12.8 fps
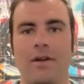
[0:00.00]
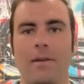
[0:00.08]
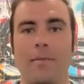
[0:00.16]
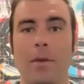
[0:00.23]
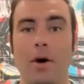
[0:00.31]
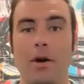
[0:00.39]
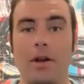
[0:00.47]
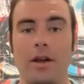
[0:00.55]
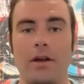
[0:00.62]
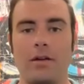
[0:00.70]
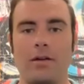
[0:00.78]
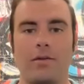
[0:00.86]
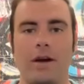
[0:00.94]

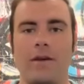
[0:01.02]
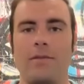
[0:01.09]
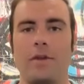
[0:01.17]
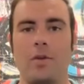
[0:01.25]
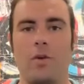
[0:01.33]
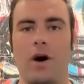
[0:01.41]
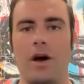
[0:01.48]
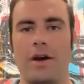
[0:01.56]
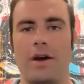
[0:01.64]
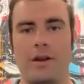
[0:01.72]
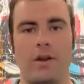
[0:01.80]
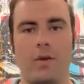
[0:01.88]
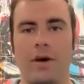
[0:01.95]
Marketing, right? You
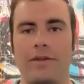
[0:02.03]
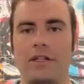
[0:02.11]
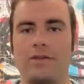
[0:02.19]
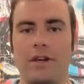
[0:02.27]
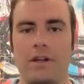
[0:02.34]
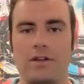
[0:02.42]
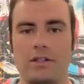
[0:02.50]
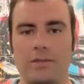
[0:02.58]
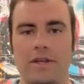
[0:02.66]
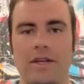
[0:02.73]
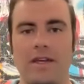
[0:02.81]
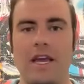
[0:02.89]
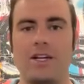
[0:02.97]
want these videos to
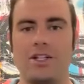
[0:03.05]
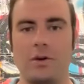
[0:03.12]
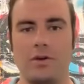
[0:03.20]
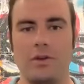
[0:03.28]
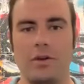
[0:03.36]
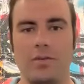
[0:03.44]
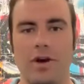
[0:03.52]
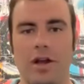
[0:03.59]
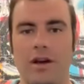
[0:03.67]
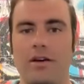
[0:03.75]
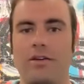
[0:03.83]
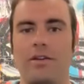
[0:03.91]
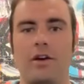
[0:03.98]
be engaging with your brand.